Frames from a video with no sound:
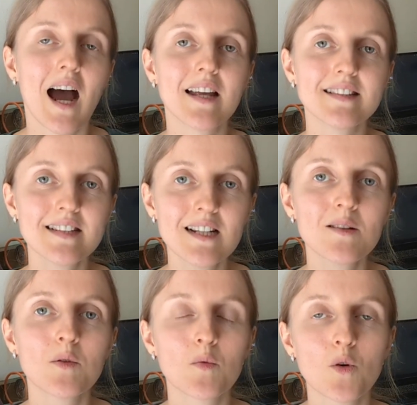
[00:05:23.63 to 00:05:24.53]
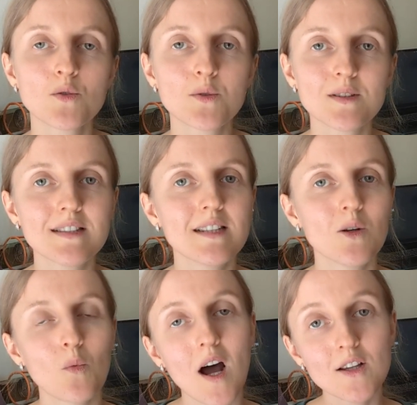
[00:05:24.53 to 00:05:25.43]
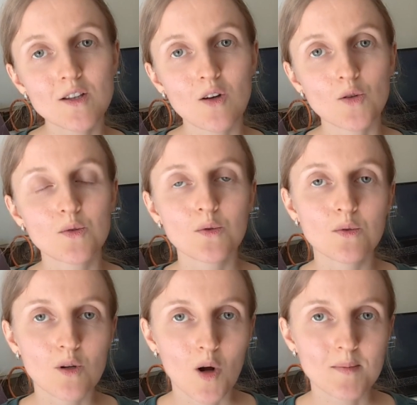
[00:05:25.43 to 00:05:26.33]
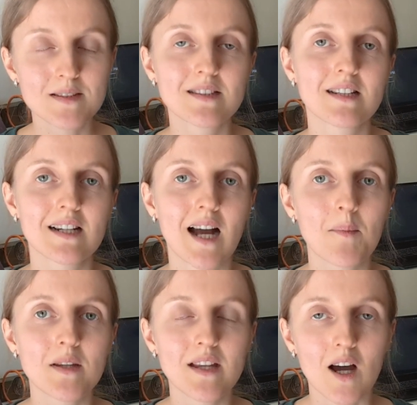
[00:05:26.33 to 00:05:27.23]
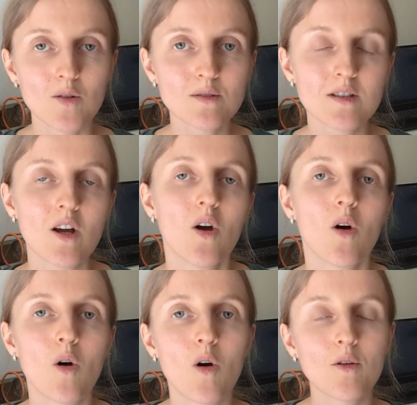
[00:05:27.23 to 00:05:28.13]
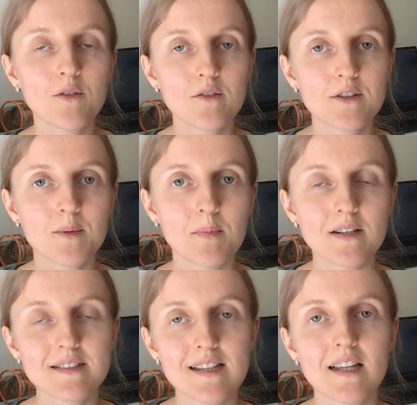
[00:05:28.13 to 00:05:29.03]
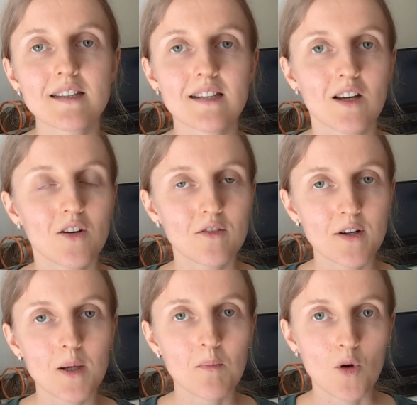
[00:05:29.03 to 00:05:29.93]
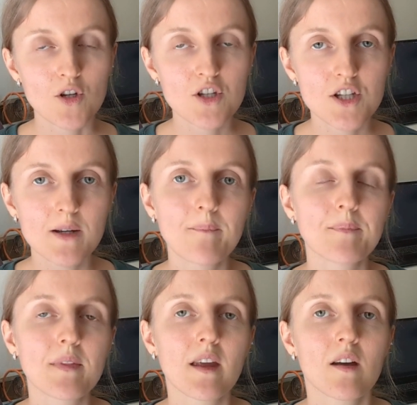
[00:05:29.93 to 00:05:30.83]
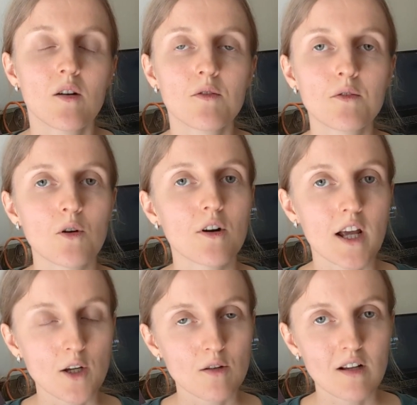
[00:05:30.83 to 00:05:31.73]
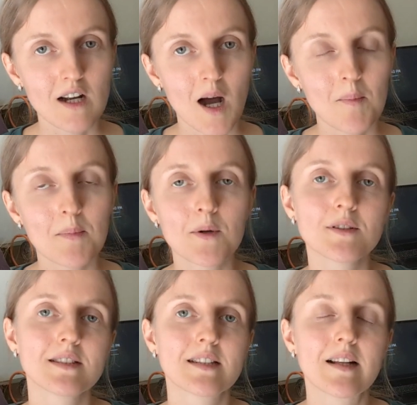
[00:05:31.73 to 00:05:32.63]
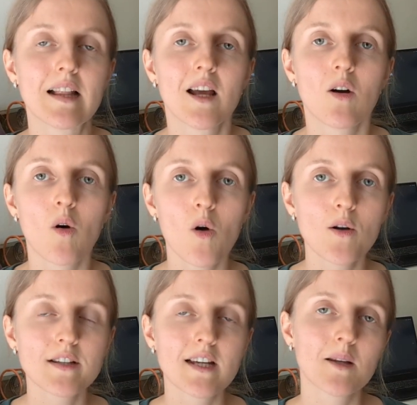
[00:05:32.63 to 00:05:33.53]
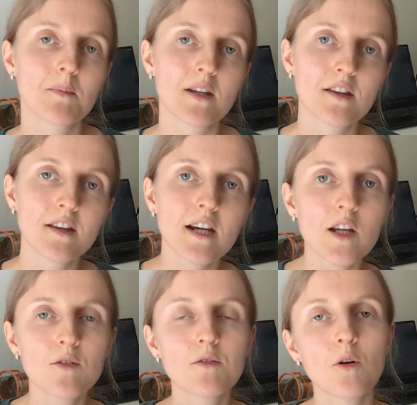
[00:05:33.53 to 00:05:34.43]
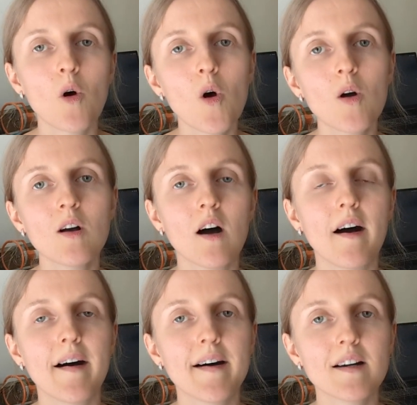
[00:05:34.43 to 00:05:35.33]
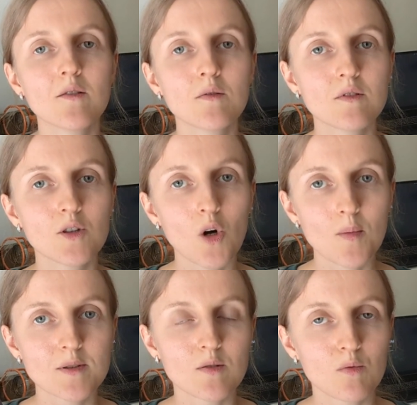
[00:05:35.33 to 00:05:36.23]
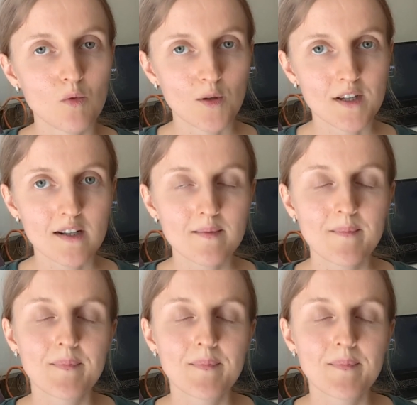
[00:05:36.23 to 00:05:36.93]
Ideally, we want to see 1 or 2 drops coming out or 50% free moisture for regular compost, or it can be 3-4 drops of water